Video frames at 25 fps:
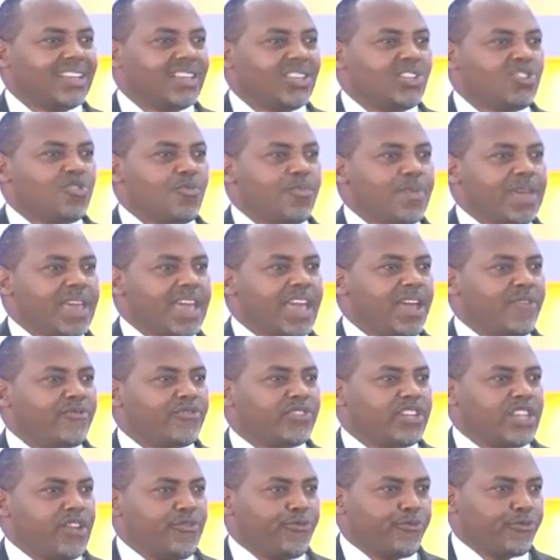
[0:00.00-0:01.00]
you
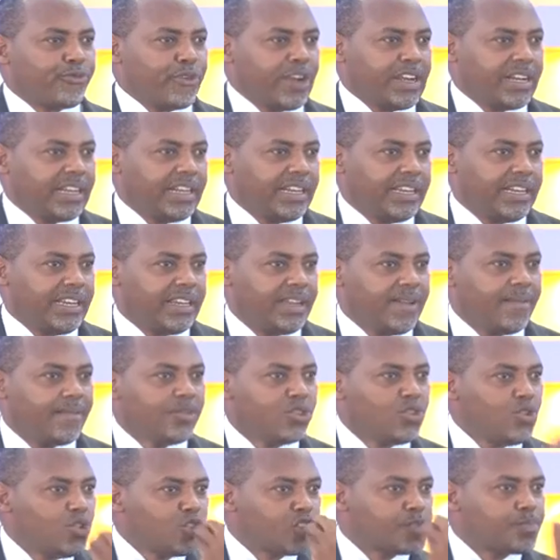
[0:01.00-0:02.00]
behave differently,
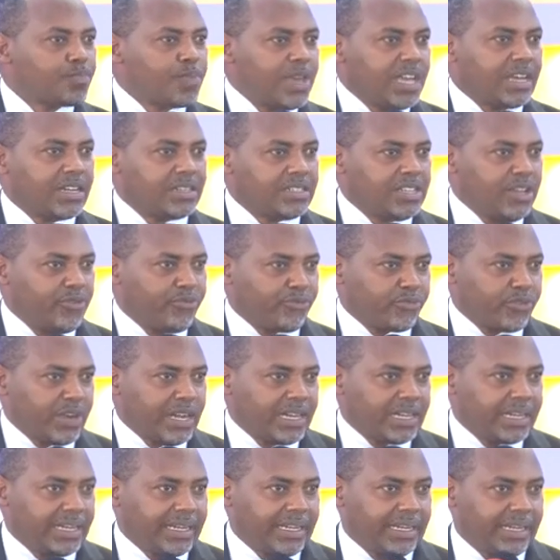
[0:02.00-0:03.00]
you speak
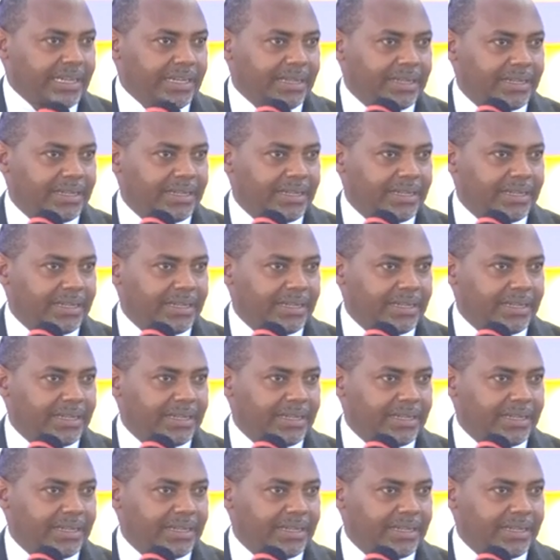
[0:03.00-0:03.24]
differently.